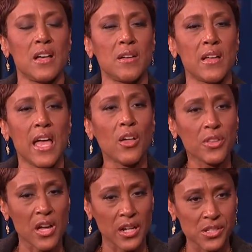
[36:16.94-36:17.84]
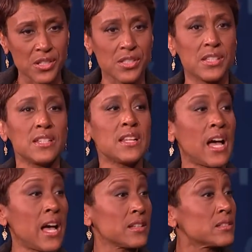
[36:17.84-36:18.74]
health conscious did
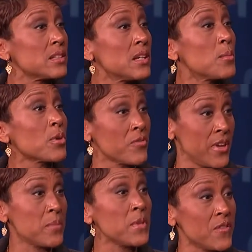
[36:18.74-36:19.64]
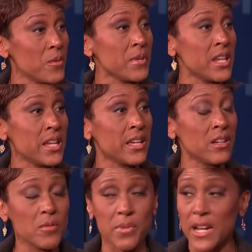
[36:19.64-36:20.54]
not prevent me from getting ill,
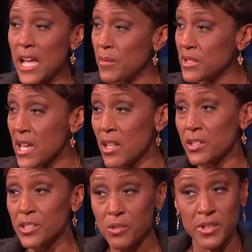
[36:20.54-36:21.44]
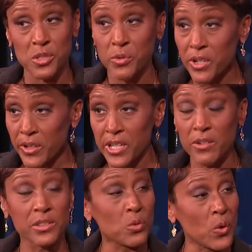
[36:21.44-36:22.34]
but I'm telling you, as we are here
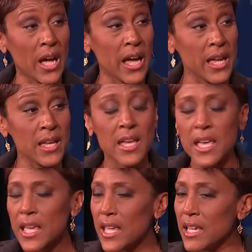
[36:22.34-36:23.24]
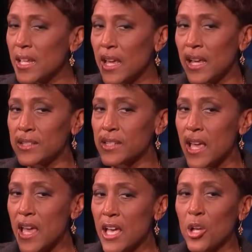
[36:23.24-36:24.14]
at the Y, it has
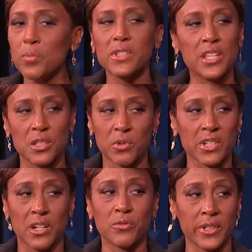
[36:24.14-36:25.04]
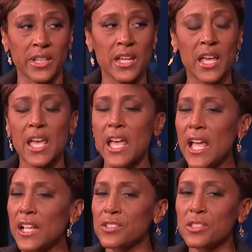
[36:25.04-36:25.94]
helped in the recovery.
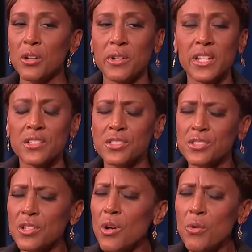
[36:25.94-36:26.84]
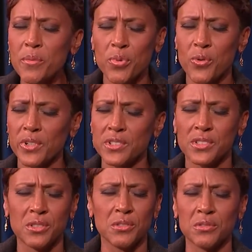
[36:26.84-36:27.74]
And so it is so important
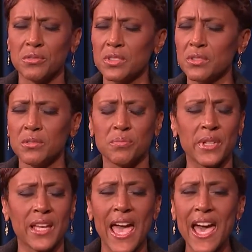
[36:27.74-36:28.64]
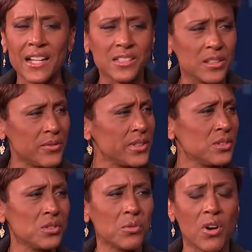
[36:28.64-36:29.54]
to be active and to
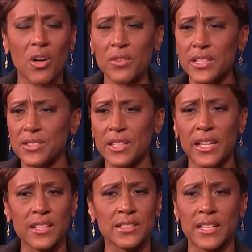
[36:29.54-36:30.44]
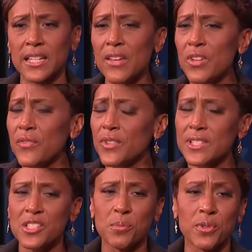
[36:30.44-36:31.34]
do all these things, and even if it
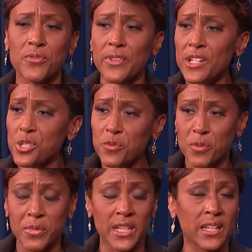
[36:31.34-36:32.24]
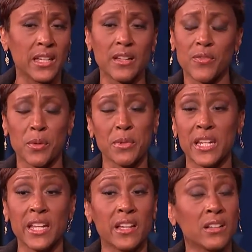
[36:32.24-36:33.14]
doesn't prevent you from
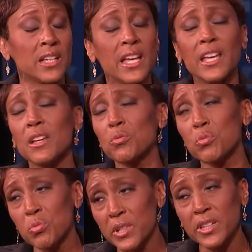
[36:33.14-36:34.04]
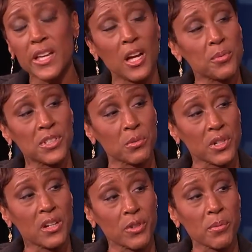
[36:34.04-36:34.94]
getting ill, it really helps in the
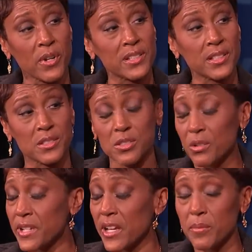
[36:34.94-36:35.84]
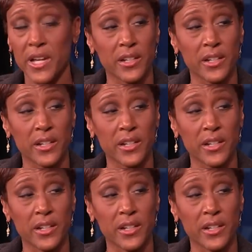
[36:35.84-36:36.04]
recovery process, no doubt about it.